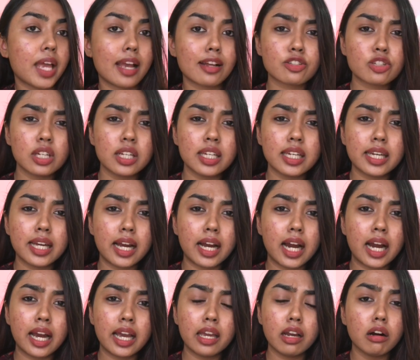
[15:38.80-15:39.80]
actually
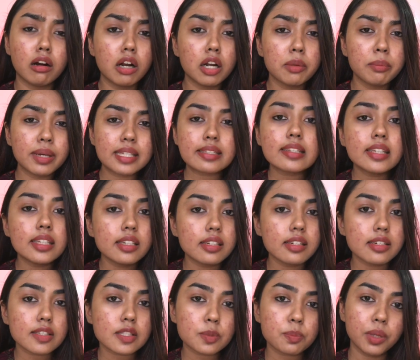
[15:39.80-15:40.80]
I heard my
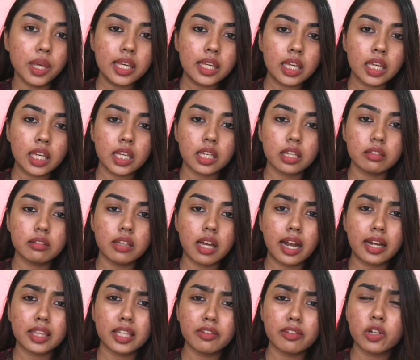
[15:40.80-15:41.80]
senior speaking
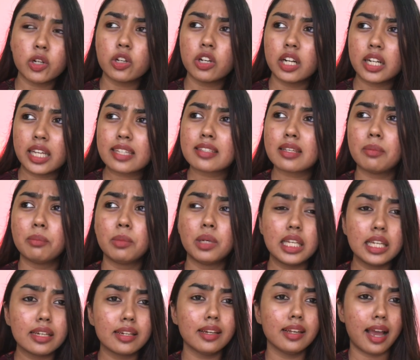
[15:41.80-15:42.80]
that they were gonna take some
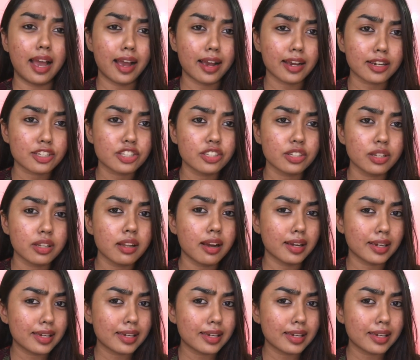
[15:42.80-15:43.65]
legal action